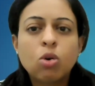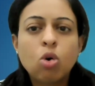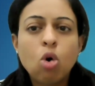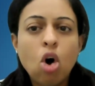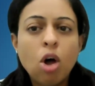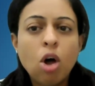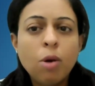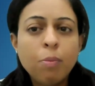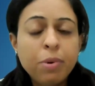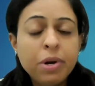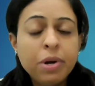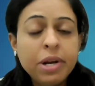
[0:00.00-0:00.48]

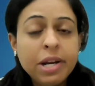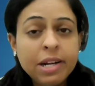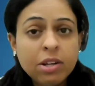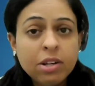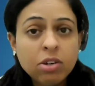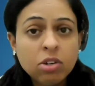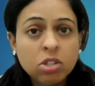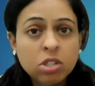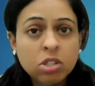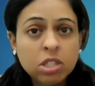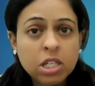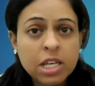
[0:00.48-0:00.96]
Corporate
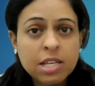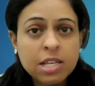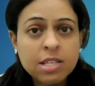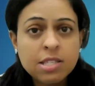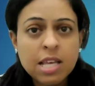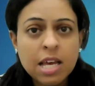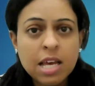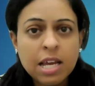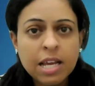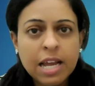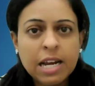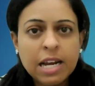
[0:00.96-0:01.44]

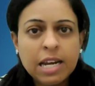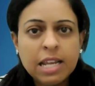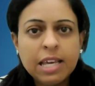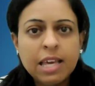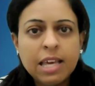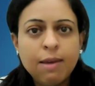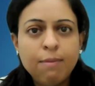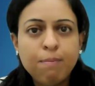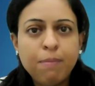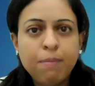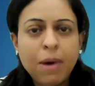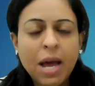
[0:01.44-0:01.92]
earnings are
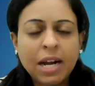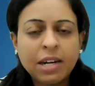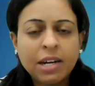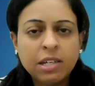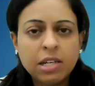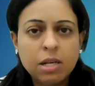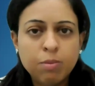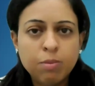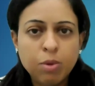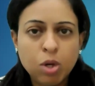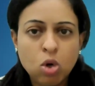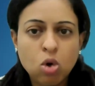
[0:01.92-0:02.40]
getting
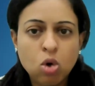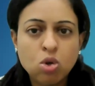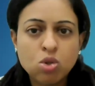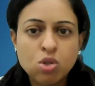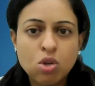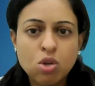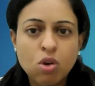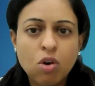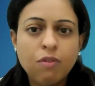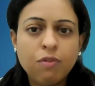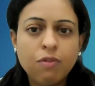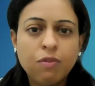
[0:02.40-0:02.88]
impacted
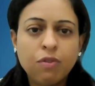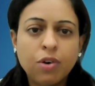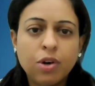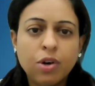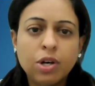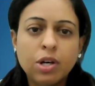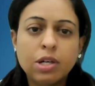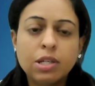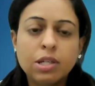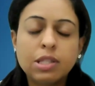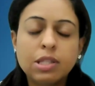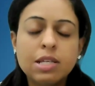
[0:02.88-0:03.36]
because of
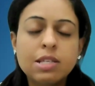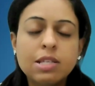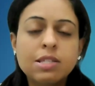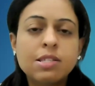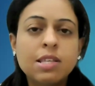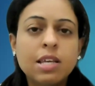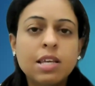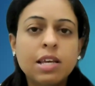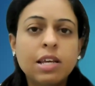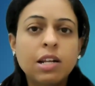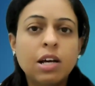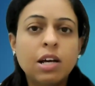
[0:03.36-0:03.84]
this
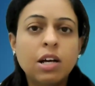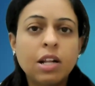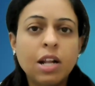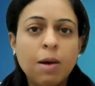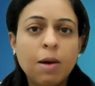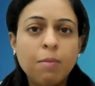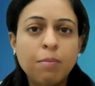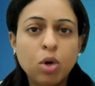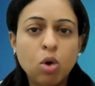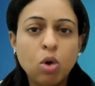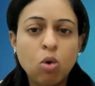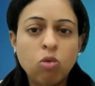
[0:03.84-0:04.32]
in a
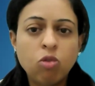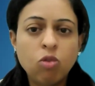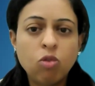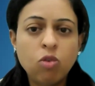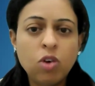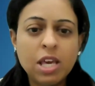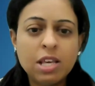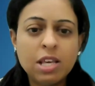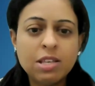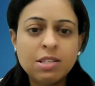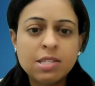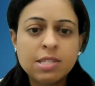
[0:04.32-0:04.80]
number of
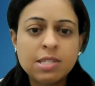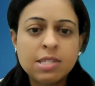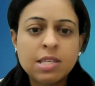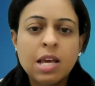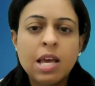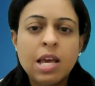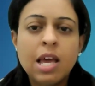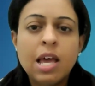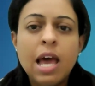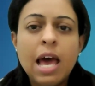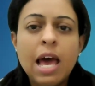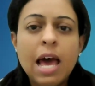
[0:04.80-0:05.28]
ways.
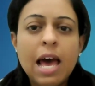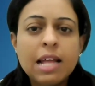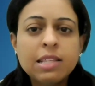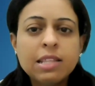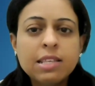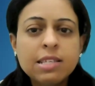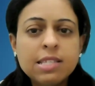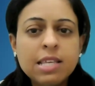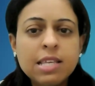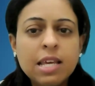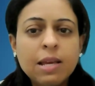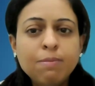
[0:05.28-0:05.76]
At
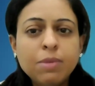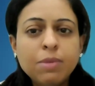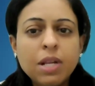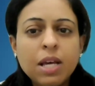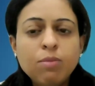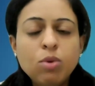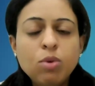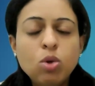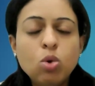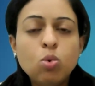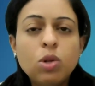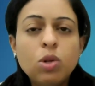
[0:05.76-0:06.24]
the same
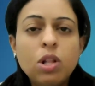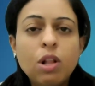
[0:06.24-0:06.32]
time, you